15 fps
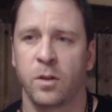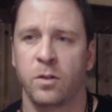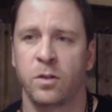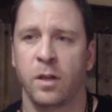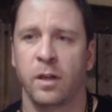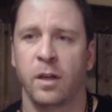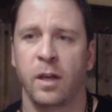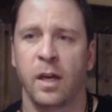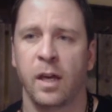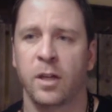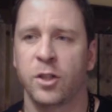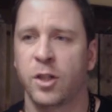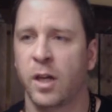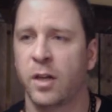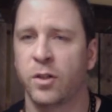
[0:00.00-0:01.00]
Just like you
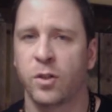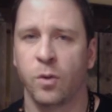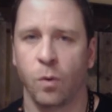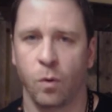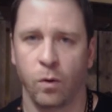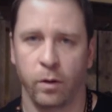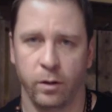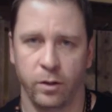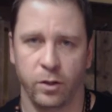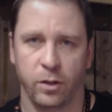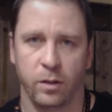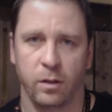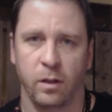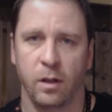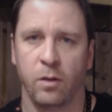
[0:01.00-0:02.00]
can't change an
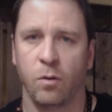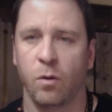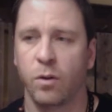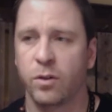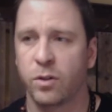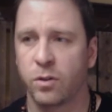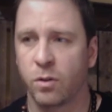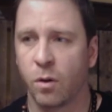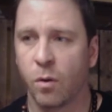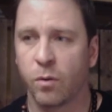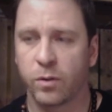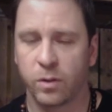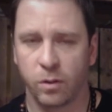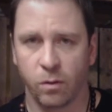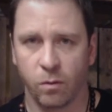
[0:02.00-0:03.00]
orange. An orange is
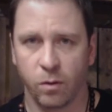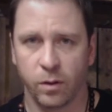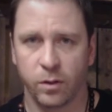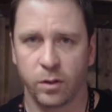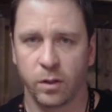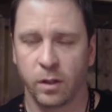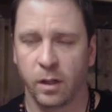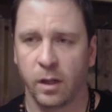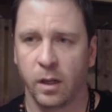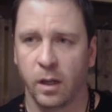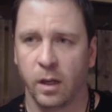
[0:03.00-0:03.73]
always an orange.